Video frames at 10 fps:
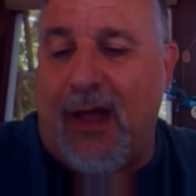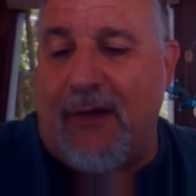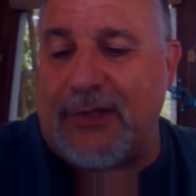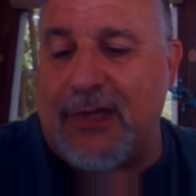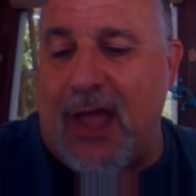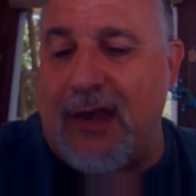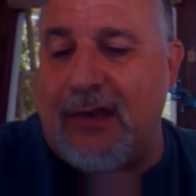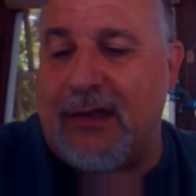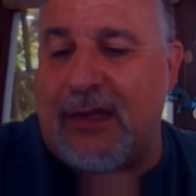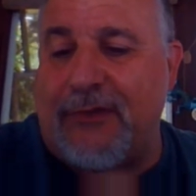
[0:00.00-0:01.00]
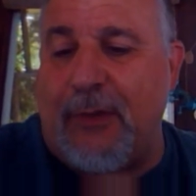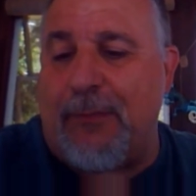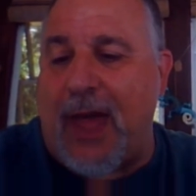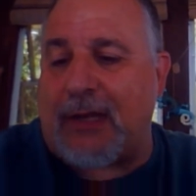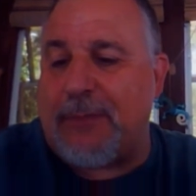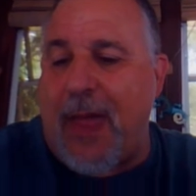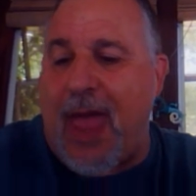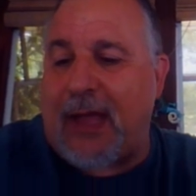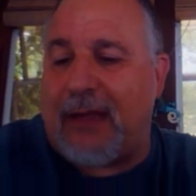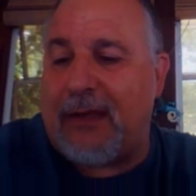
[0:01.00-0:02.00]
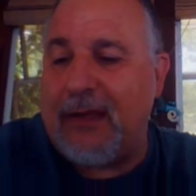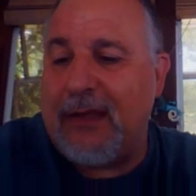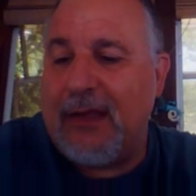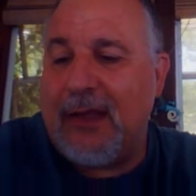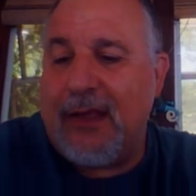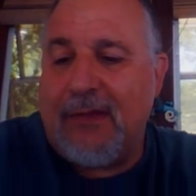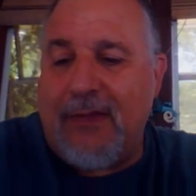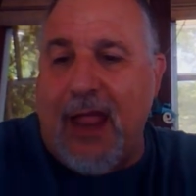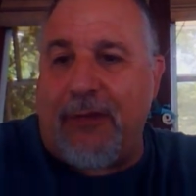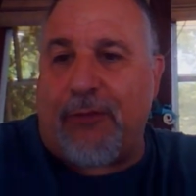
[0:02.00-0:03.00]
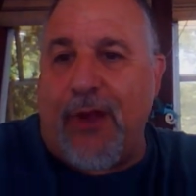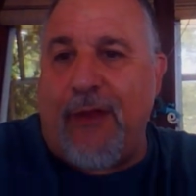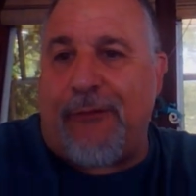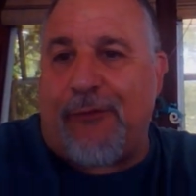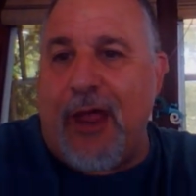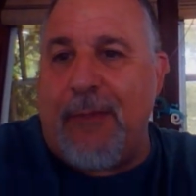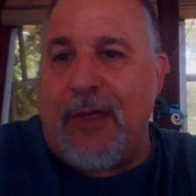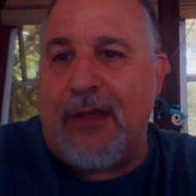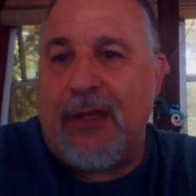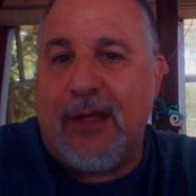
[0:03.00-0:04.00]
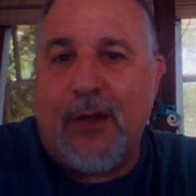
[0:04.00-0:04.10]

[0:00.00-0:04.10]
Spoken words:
All of a sudden, Clifton battles back. Nate Freeman